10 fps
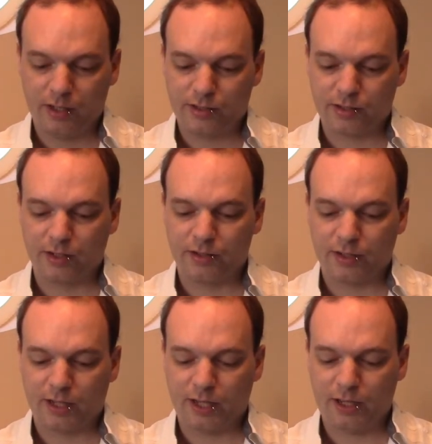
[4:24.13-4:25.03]

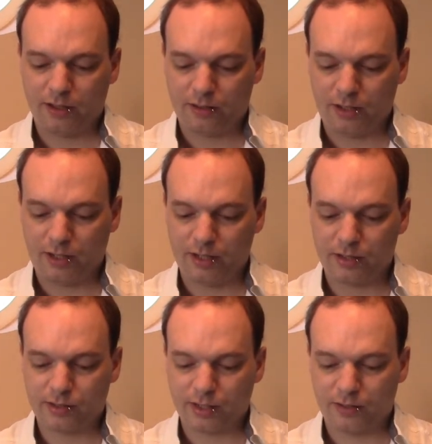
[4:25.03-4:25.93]
Sunday the
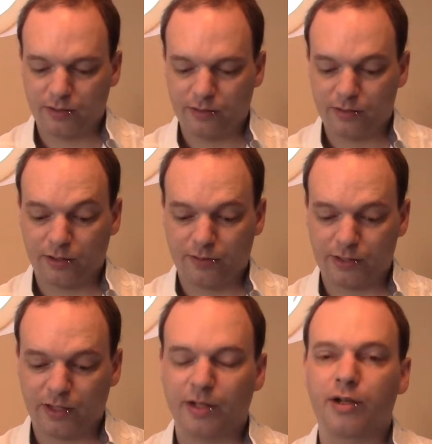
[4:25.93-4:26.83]
second sorry
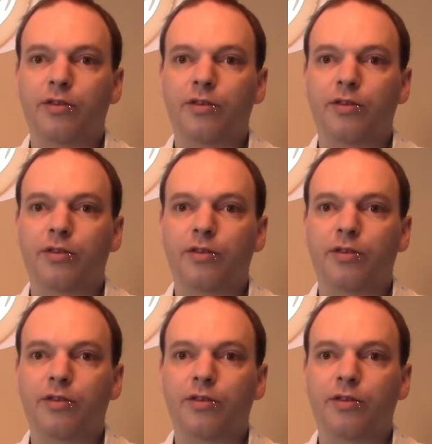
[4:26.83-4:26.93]
Sunday